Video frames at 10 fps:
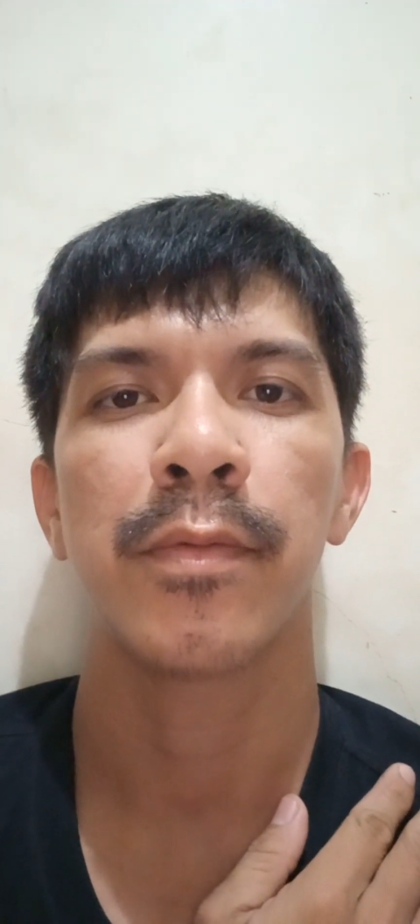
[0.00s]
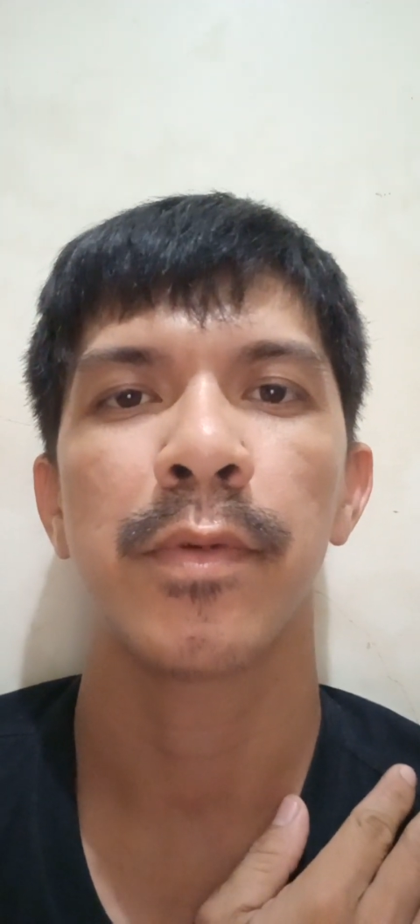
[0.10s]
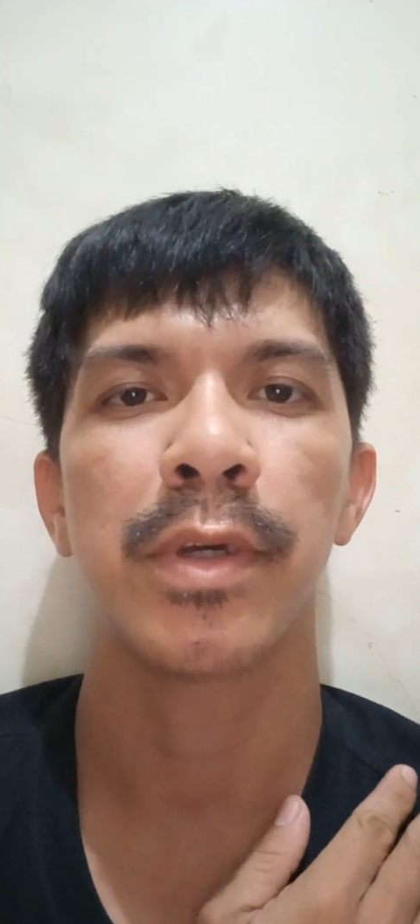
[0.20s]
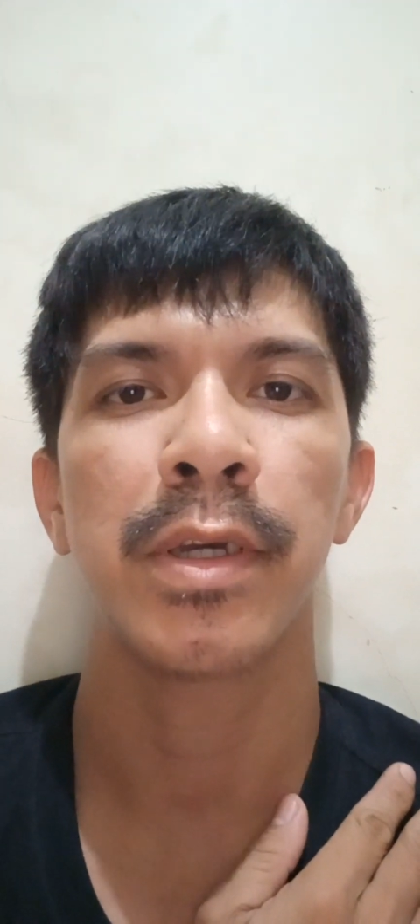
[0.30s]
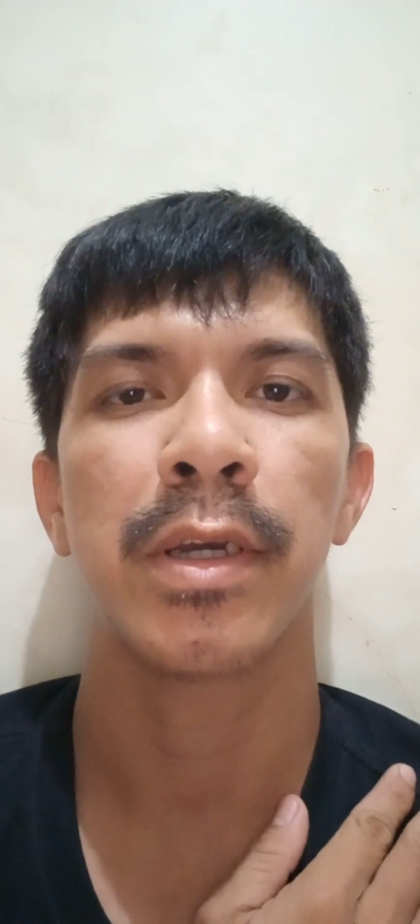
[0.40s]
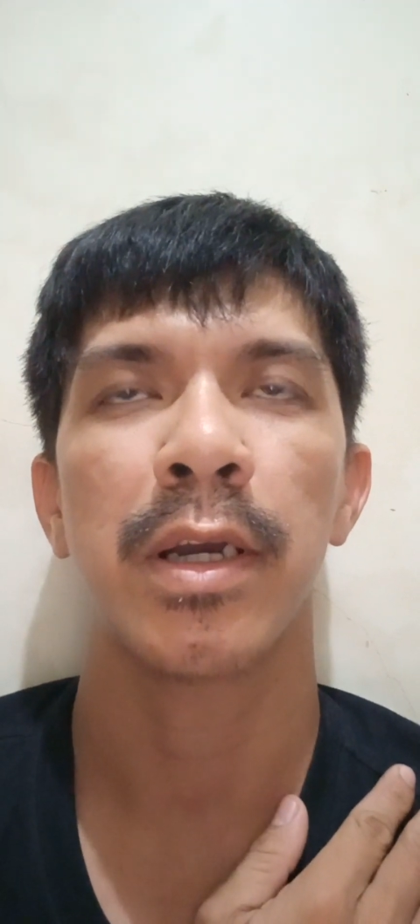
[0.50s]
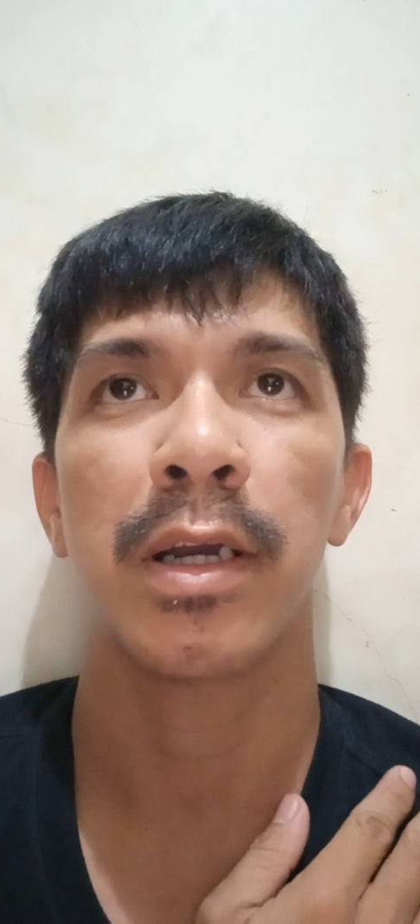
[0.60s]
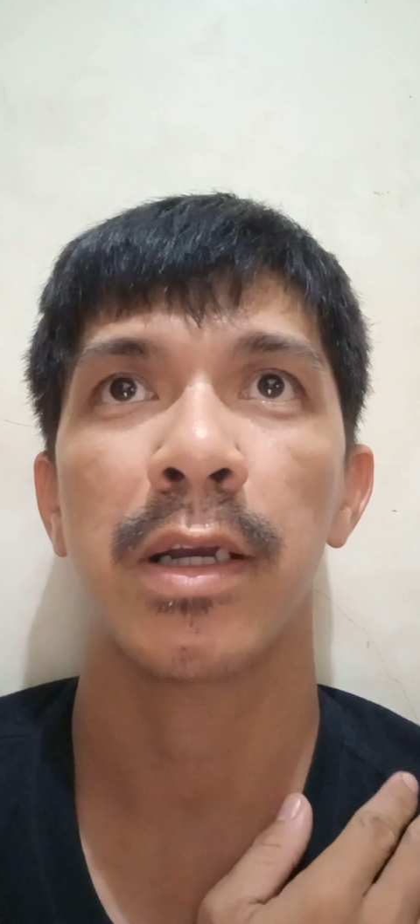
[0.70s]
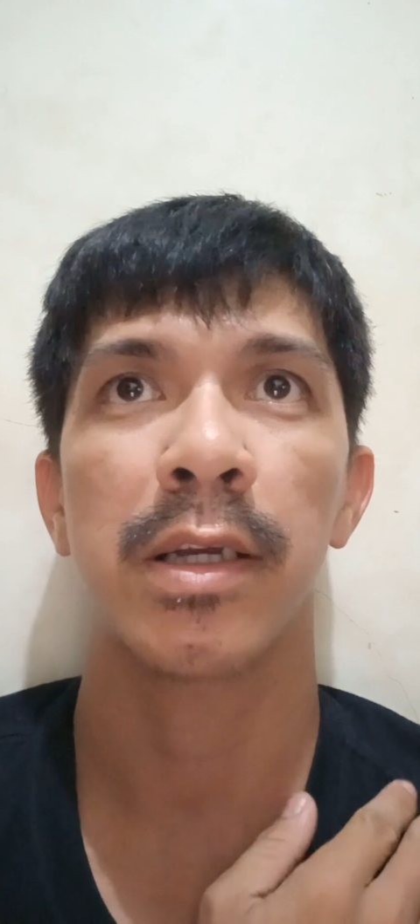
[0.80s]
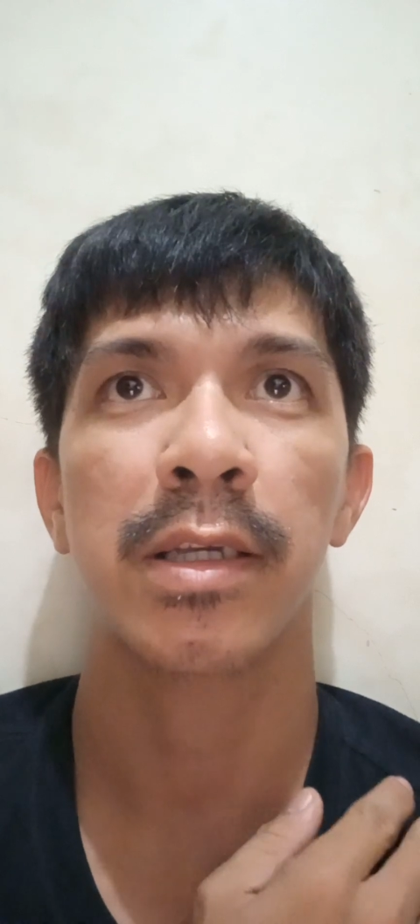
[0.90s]
we
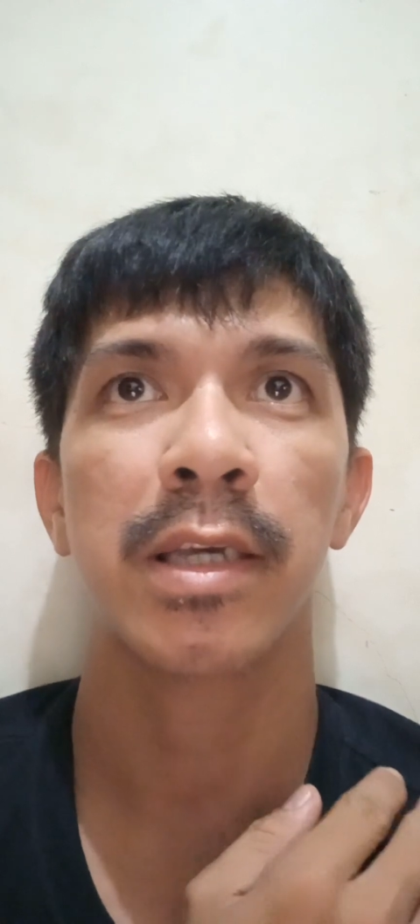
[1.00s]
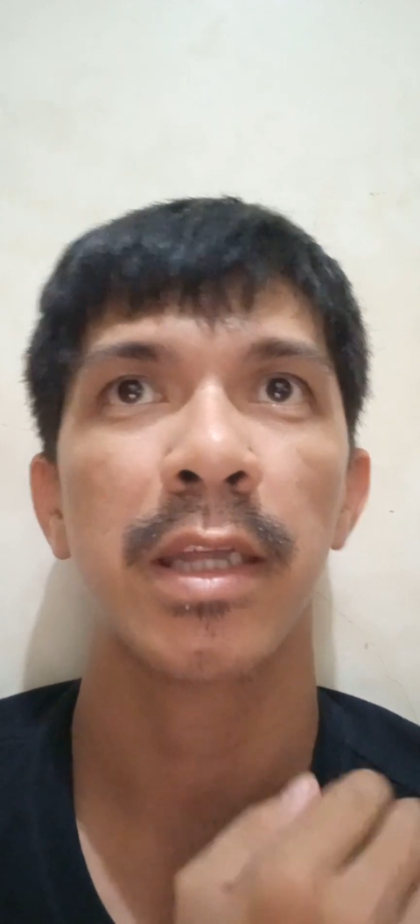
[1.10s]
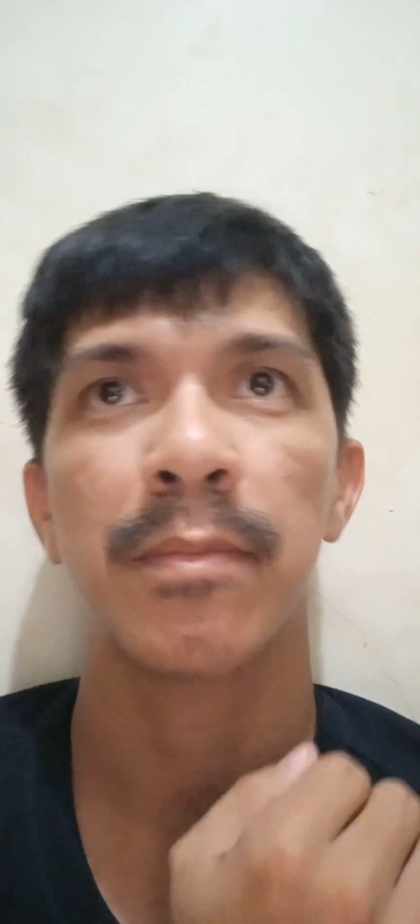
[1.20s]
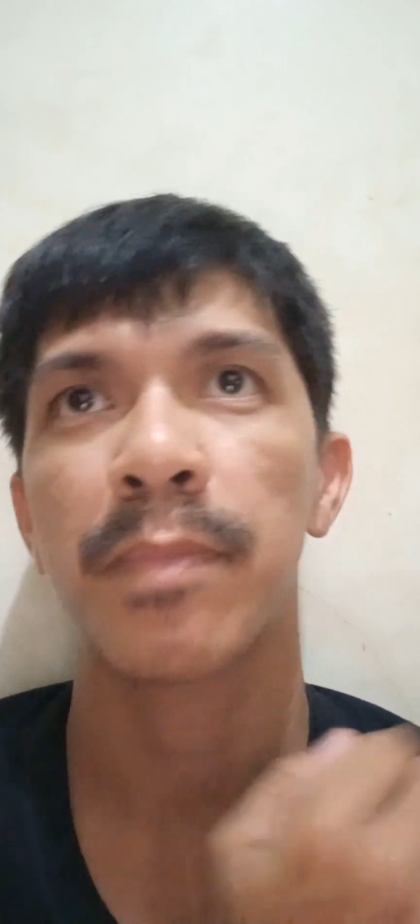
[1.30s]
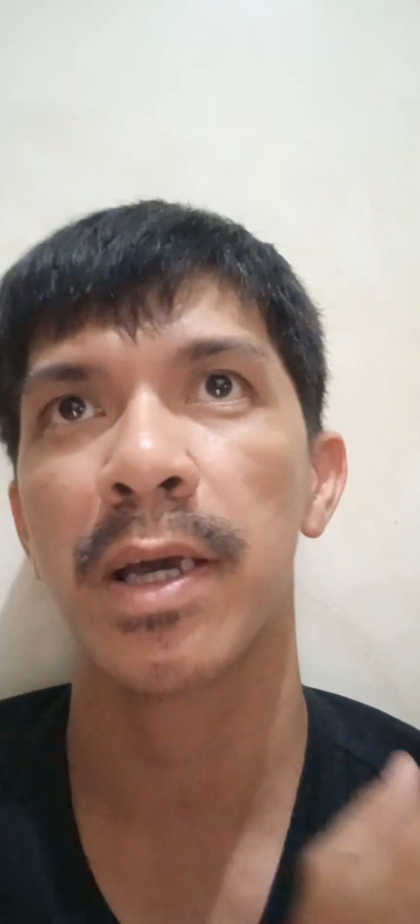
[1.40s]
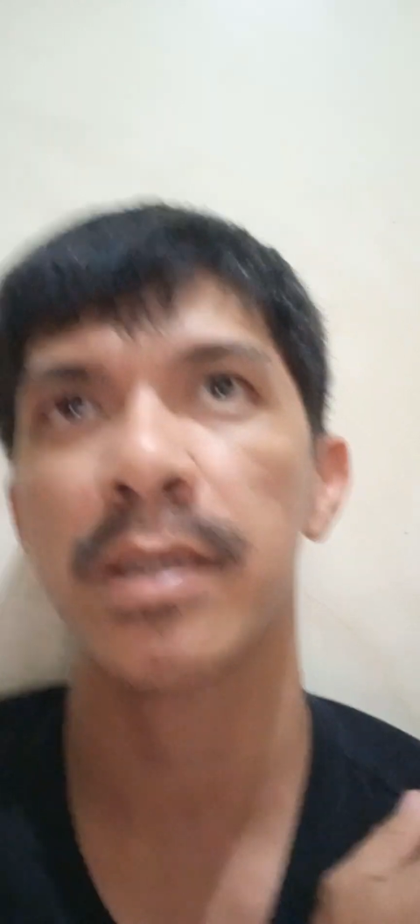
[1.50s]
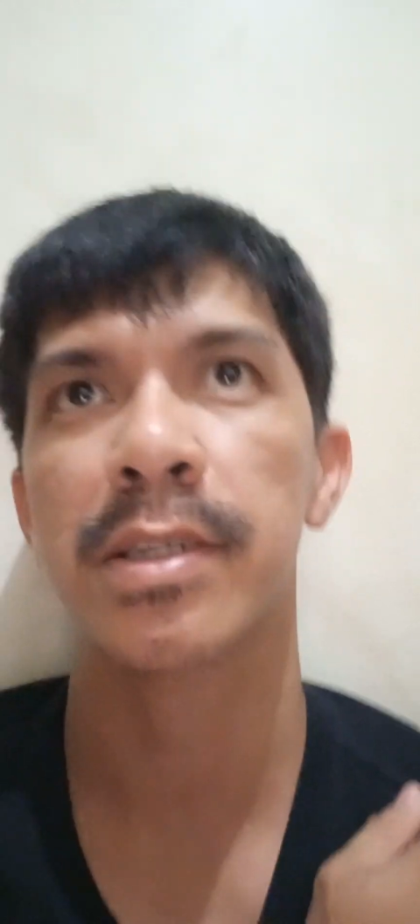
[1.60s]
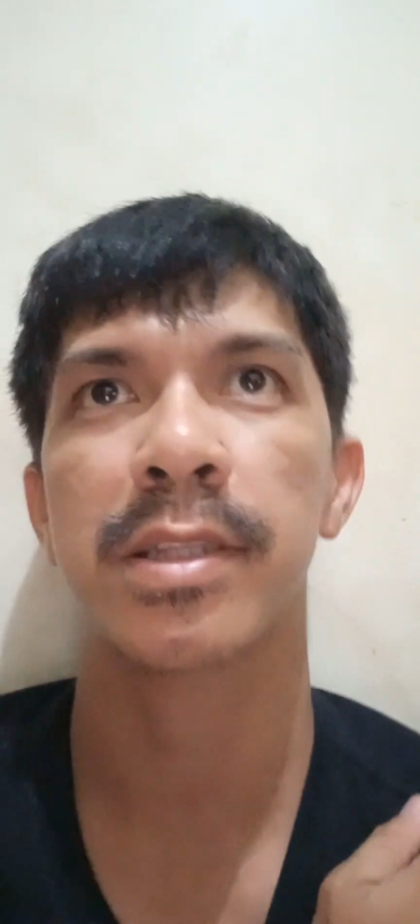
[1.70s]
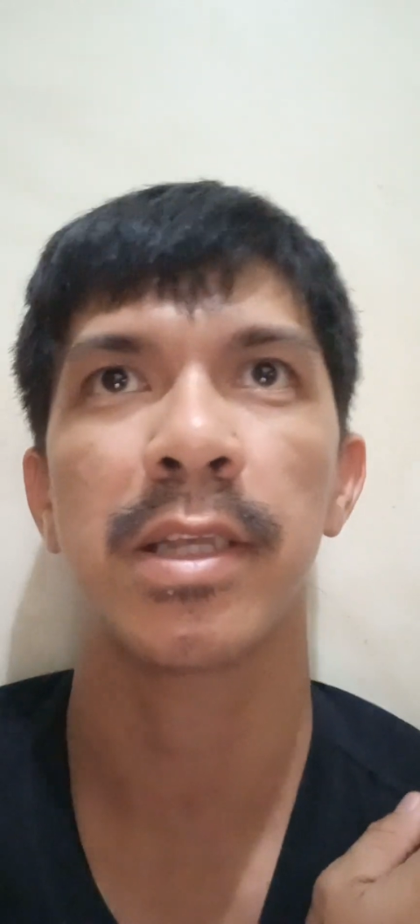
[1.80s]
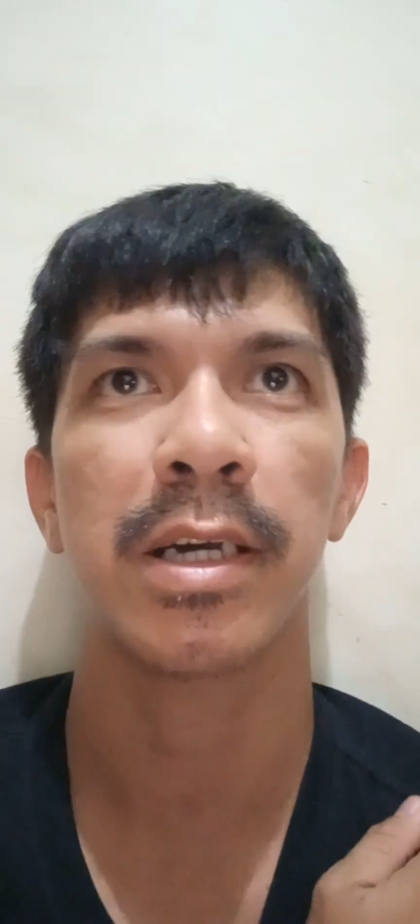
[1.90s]
can
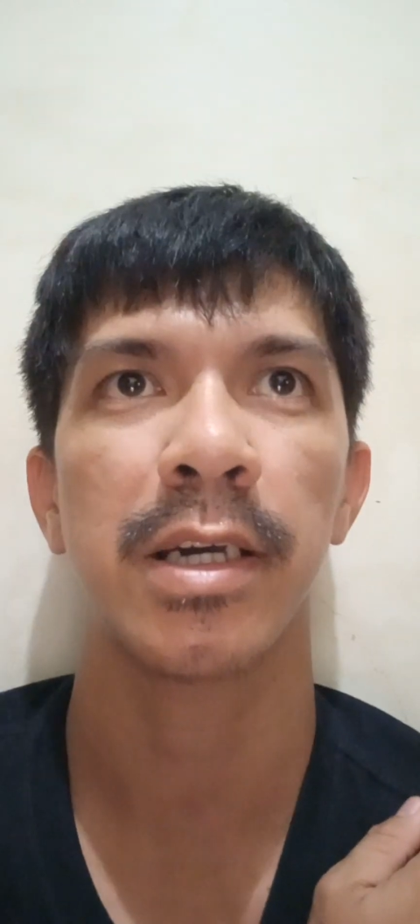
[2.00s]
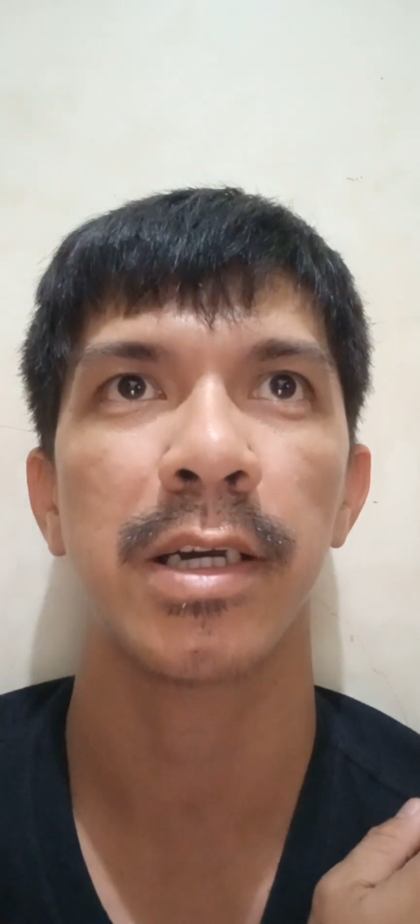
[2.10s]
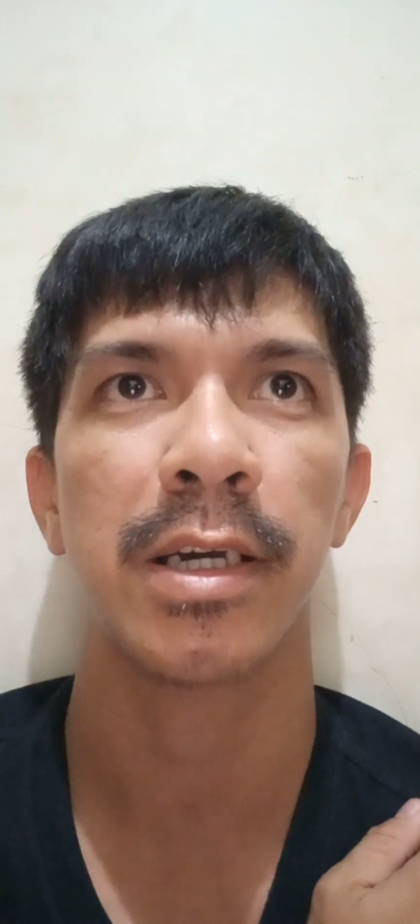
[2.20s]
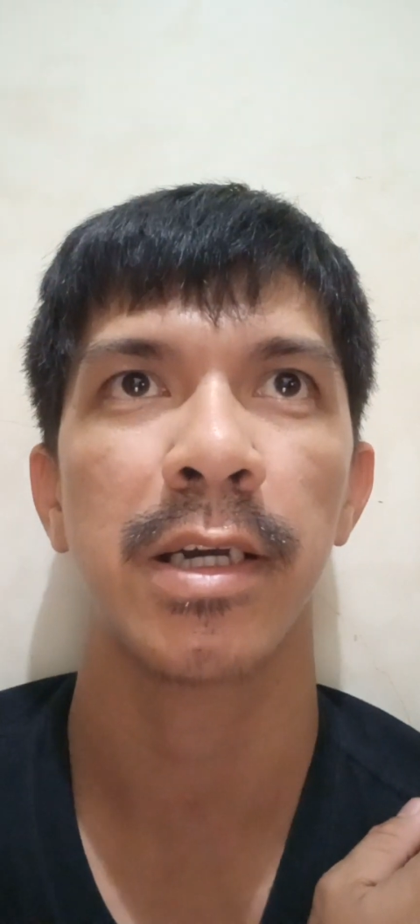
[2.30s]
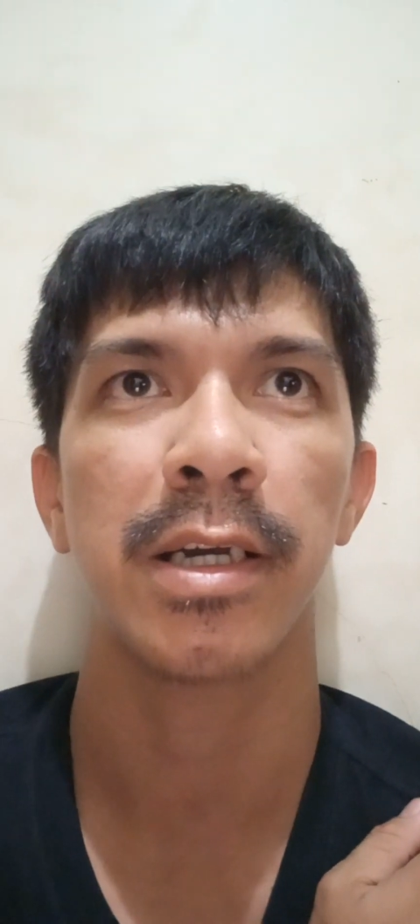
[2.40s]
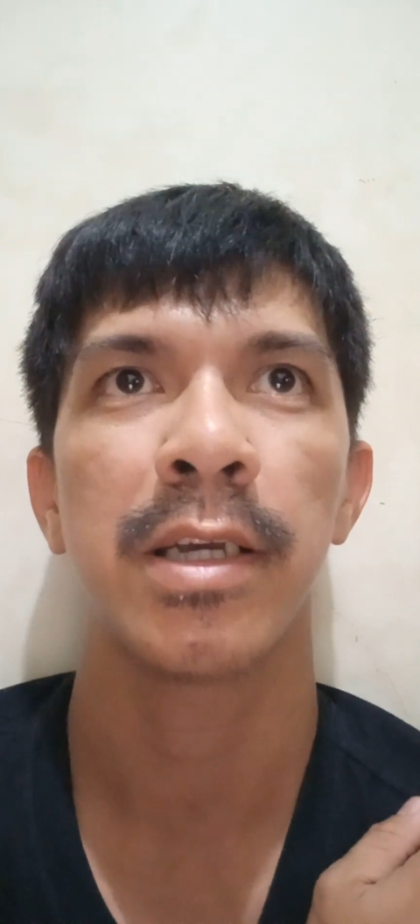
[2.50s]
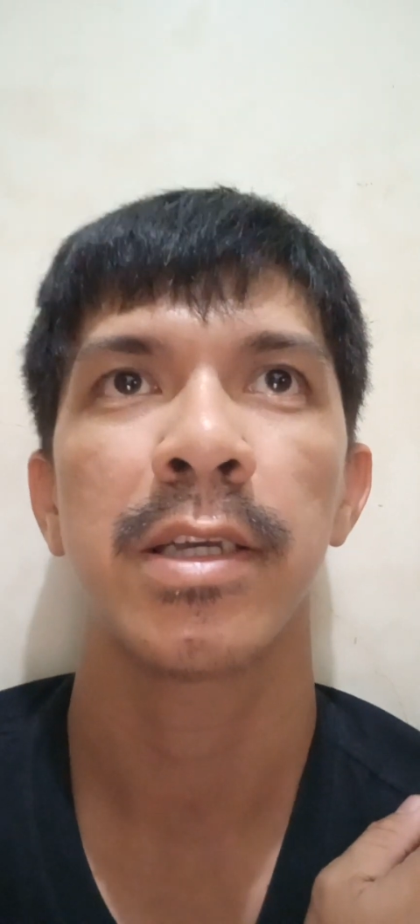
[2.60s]
pass the